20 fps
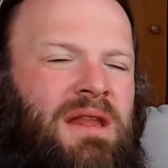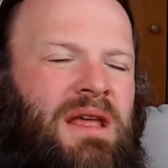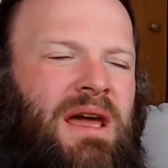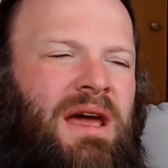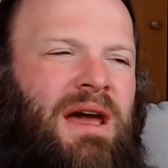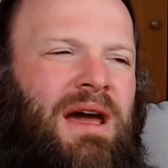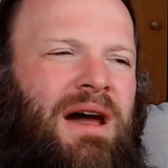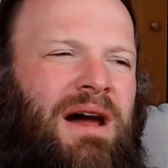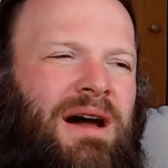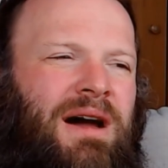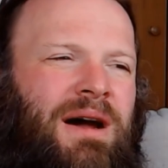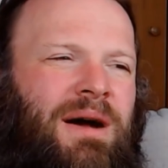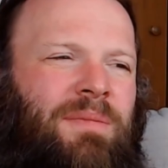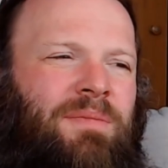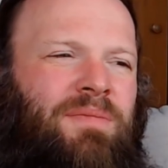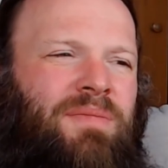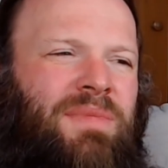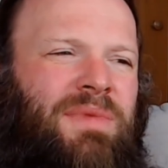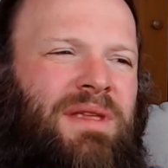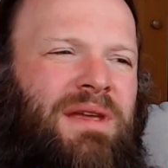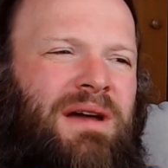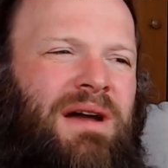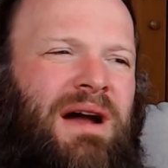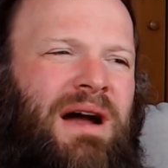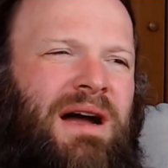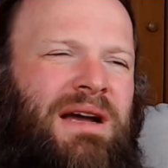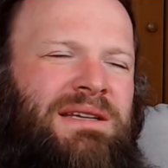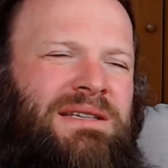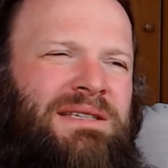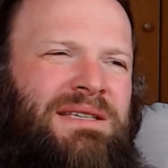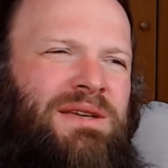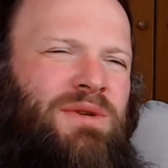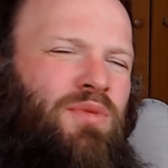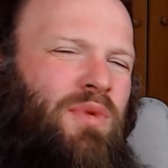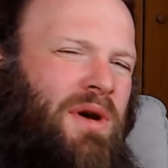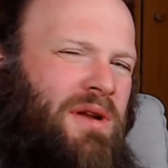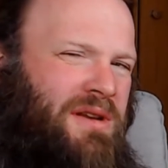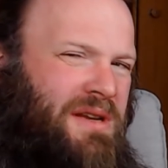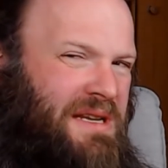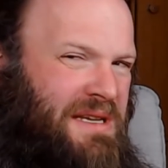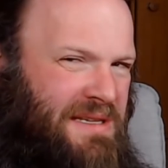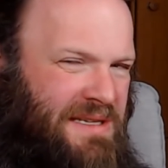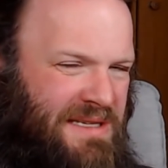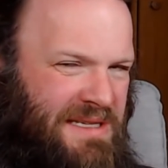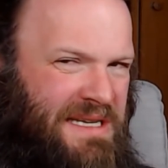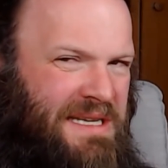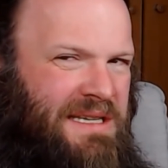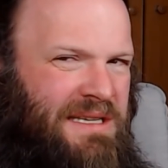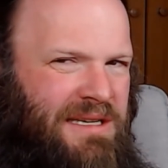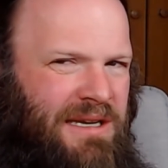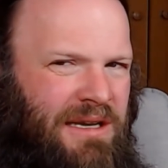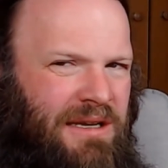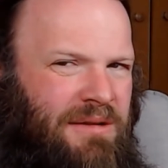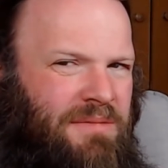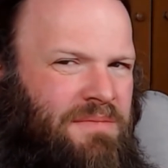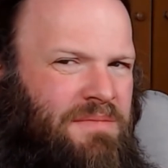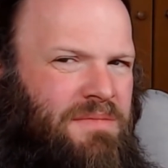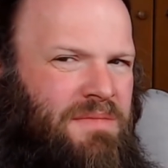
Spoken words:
I see what he's thinking.